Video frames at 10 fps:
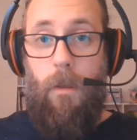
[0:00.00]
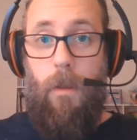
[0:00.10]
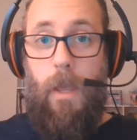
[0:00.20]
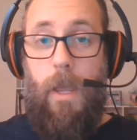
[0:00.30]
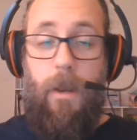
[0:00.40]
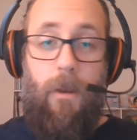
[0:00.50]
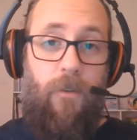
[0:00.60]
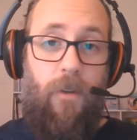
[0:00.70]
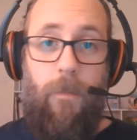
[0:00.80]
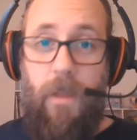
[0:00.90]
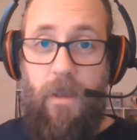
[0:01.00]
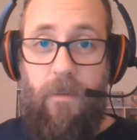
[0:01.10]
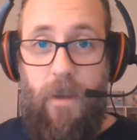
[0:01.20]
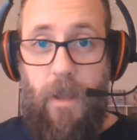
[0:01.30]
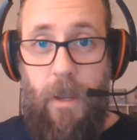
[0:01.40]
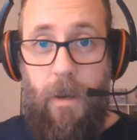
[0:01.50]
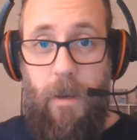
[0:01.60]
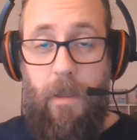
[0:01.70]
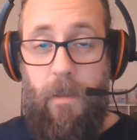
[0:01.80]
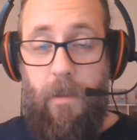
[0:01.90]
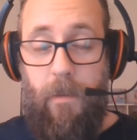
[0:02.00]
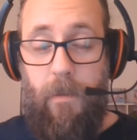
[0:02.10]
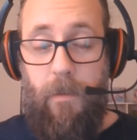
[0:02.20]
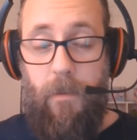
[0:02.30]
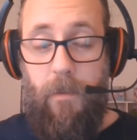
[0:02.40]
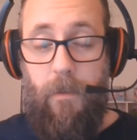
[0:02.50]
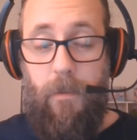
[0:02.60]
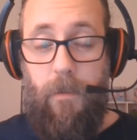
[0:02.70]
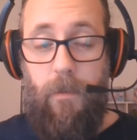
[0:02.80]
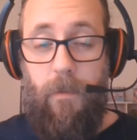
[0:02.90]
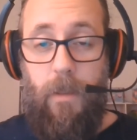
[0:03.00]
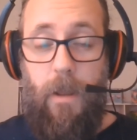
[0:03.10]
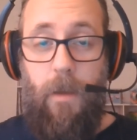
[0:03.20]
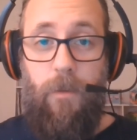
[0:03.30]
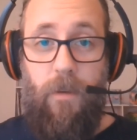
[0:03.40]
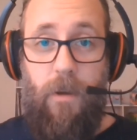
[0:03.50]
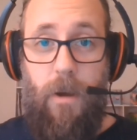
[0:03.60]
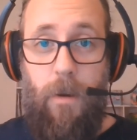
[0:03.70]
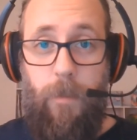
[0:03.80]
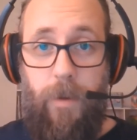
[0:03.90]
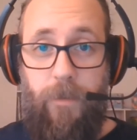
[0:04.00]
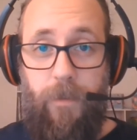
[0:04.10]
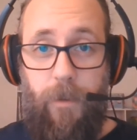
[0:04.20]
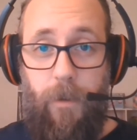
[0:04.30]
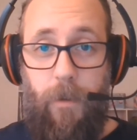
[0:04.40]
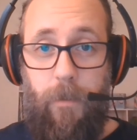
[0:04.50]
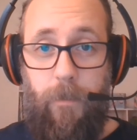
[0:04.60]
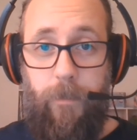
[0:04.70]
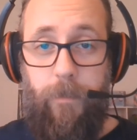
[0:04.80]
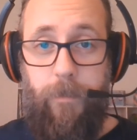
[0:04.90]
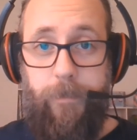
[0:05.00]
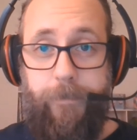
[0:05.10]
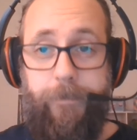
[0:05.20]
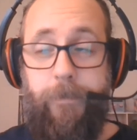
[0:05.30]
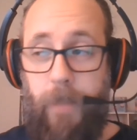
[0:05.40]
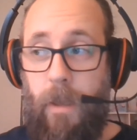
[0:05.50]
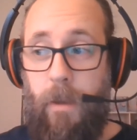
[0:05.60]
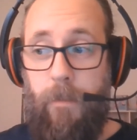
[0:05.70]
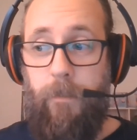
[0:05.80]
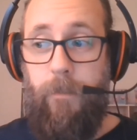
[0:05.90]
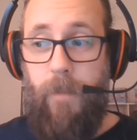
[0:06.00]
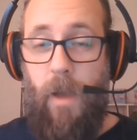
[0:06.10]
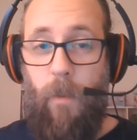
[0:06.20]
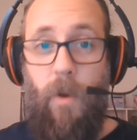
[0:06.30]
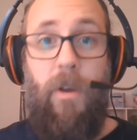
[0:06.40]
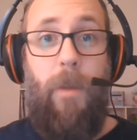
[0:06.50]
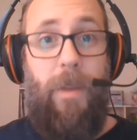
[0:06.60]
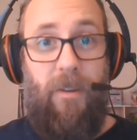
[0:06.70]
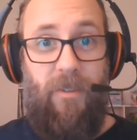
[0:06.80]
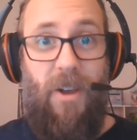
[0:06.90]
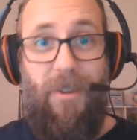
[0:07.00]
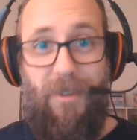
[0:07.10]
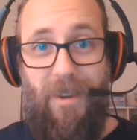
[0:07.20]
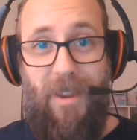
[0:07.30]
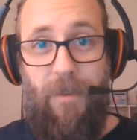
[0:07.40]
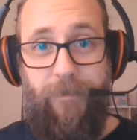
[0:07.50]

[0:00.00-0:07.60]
I had a dream last night that I was a car muffler. Yeah, I woke up exhausted.